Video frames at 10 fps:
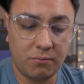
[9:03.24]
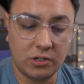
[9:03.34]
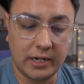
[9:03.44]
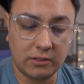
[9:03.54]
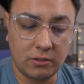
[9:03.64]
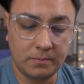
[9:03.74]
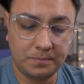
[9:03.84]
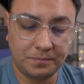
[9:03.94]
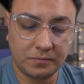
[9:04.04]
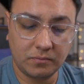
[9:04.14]
Protector.
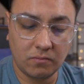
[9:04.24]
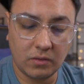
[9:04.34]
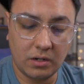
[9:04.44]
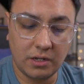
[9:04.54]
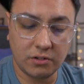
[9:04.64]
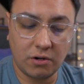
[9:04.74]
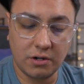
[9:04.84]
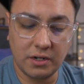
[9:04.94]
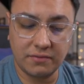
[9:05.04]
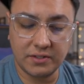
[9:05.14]

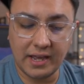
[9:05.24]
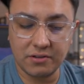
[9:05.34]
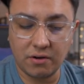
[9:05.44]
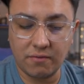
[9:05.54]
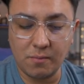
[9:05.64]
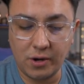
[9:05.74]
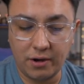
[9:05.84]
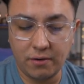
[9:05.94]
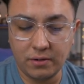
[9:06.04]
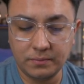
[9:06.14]
Discard a tough status card from your
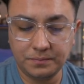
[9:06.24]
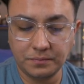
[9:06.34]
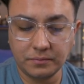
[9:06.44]
hero.